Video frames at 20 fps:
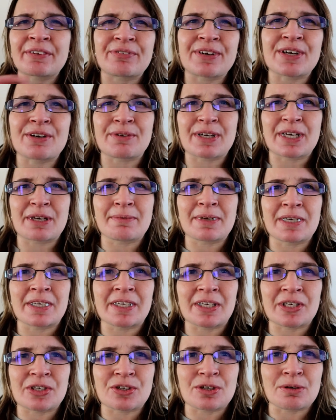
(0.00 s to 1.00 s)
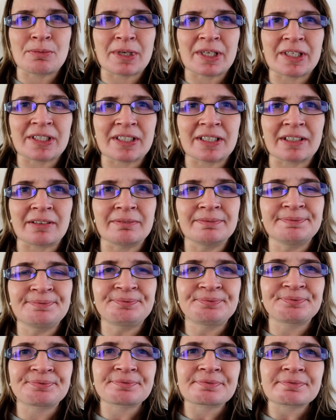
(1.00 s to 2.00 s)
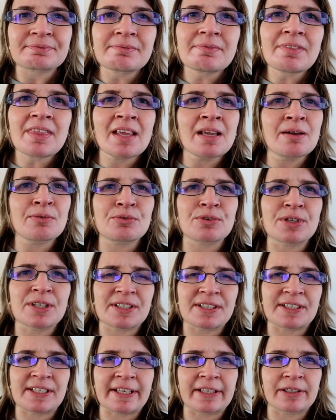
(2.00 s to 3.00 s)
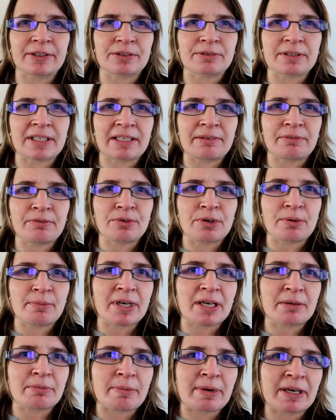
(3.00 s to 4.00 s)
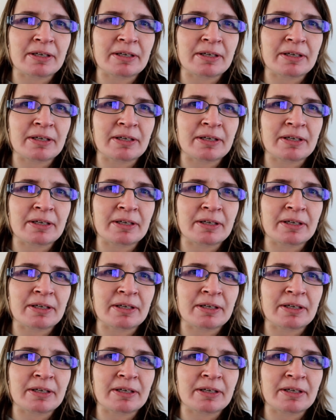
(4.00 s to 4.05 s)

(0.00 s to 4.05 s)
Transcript: friend recommended it to me, so I'm trying to declutter our living room and I'm